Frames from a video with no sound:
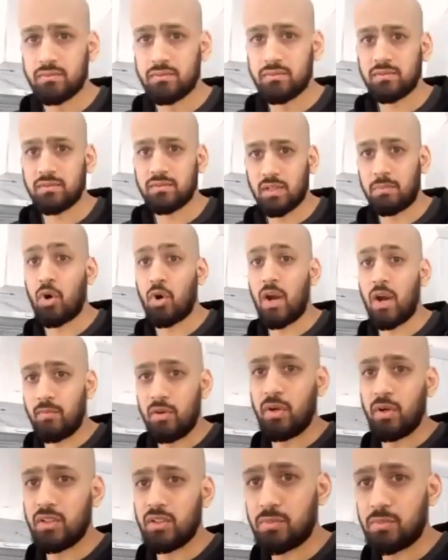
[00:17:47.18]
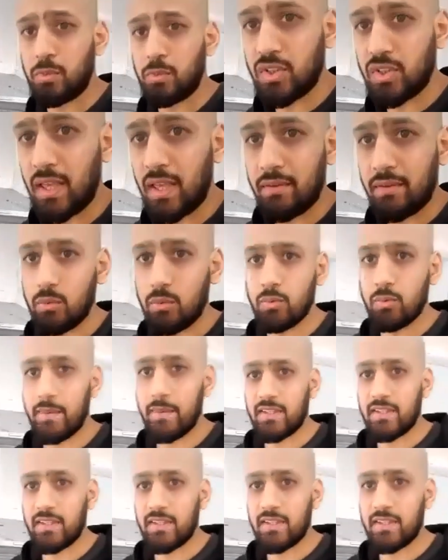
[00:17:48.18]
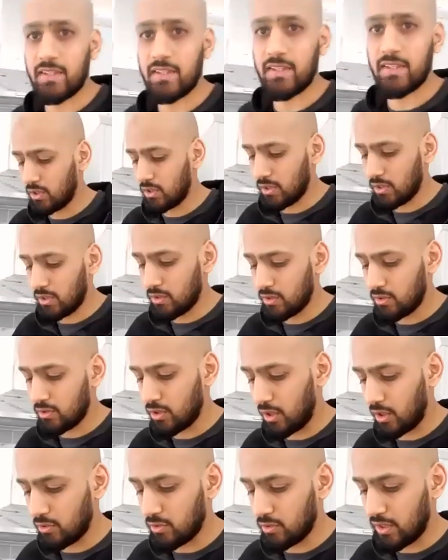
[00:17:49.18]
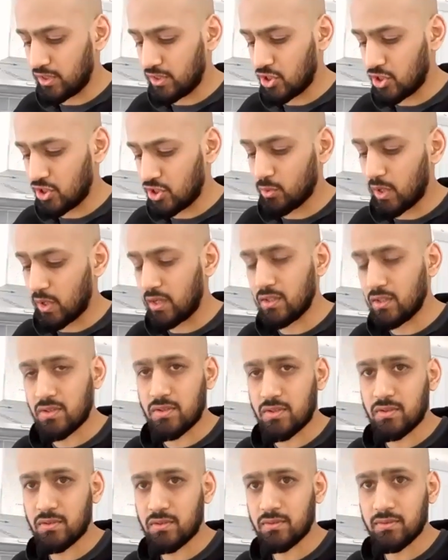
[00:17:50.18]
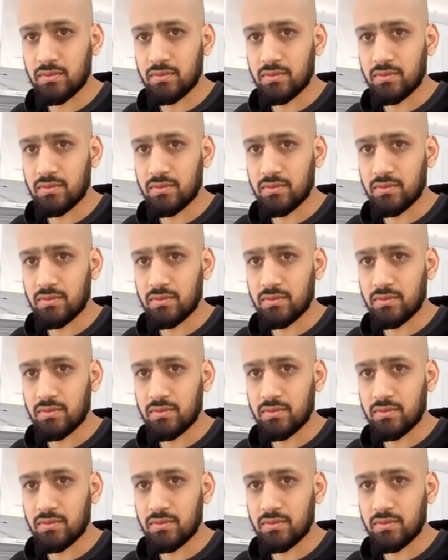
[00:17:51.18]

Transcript: the primary ones put together, will make you your, you know, additional colours?